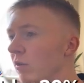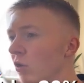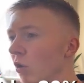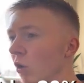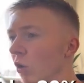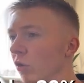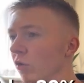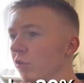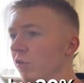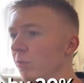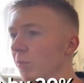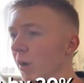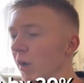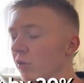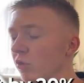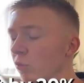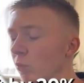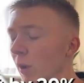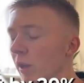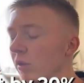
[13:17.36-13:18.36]
cost by
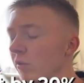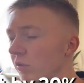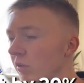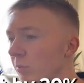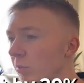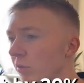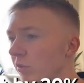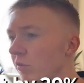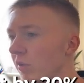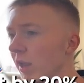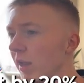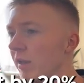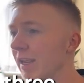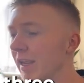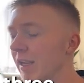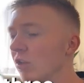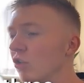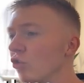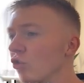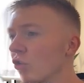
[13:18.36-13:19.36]
20%
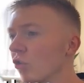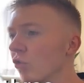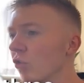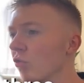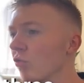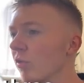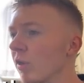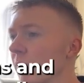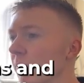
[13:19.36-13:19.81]
in just 3